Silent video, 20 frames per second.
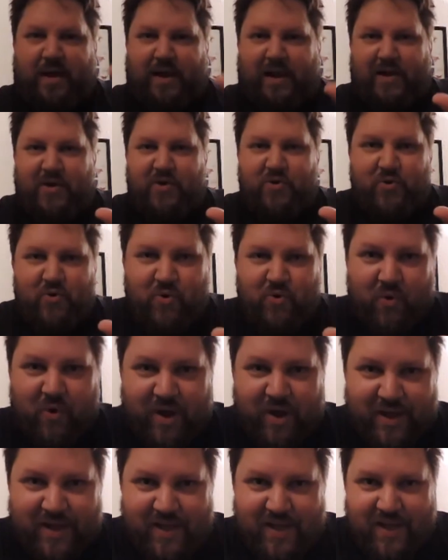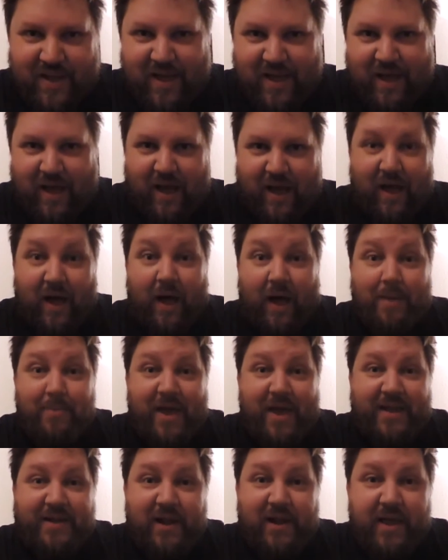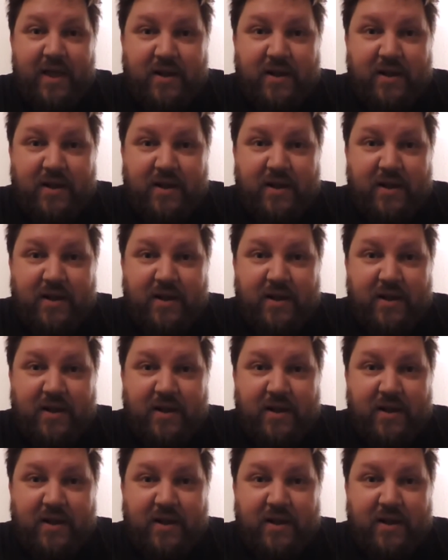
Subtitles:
Hello, I'm Hedley,